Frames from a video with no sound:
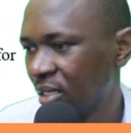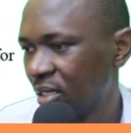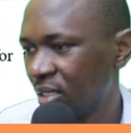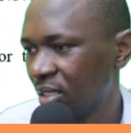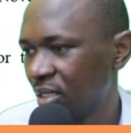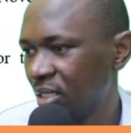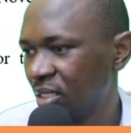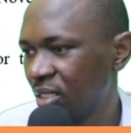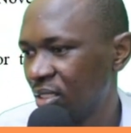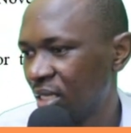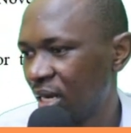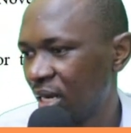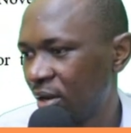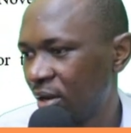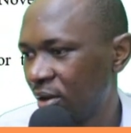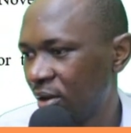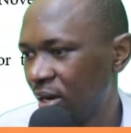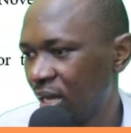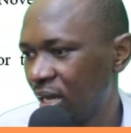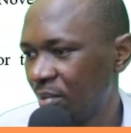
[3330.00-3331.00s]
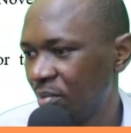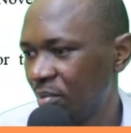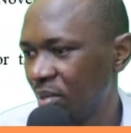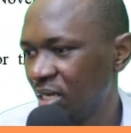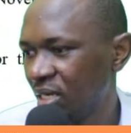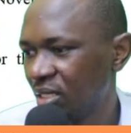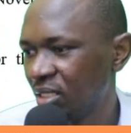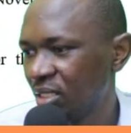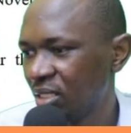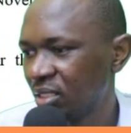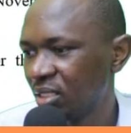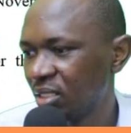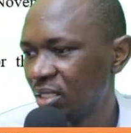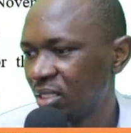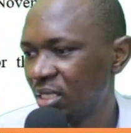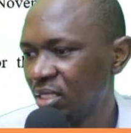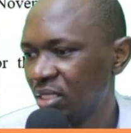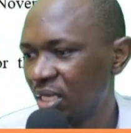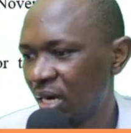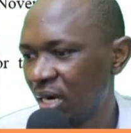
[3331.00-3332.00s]
These are our liabilities.
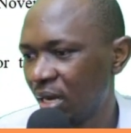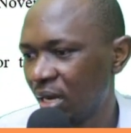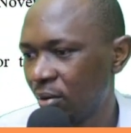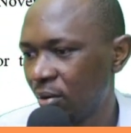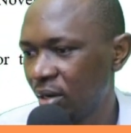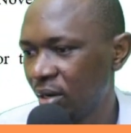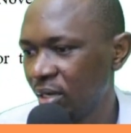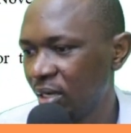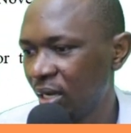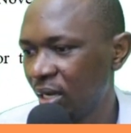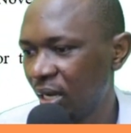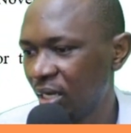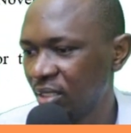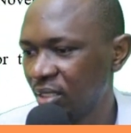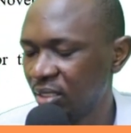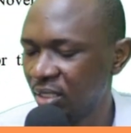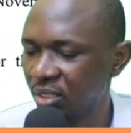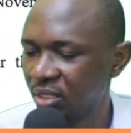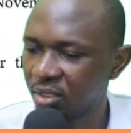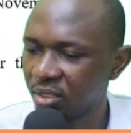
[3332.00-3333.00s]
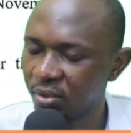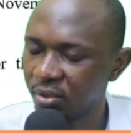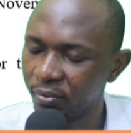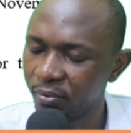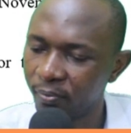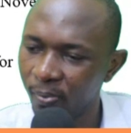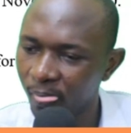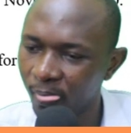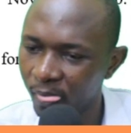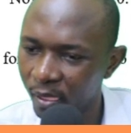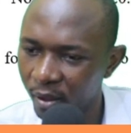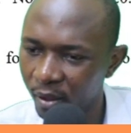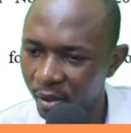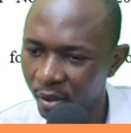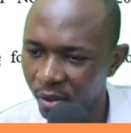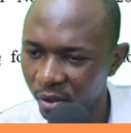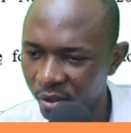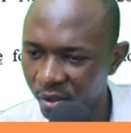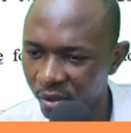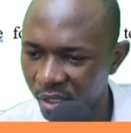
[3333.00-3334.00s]
These are our assets.
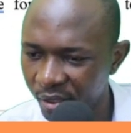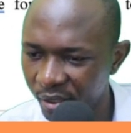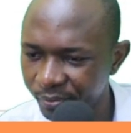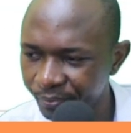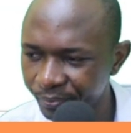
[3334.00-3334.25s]
Okay.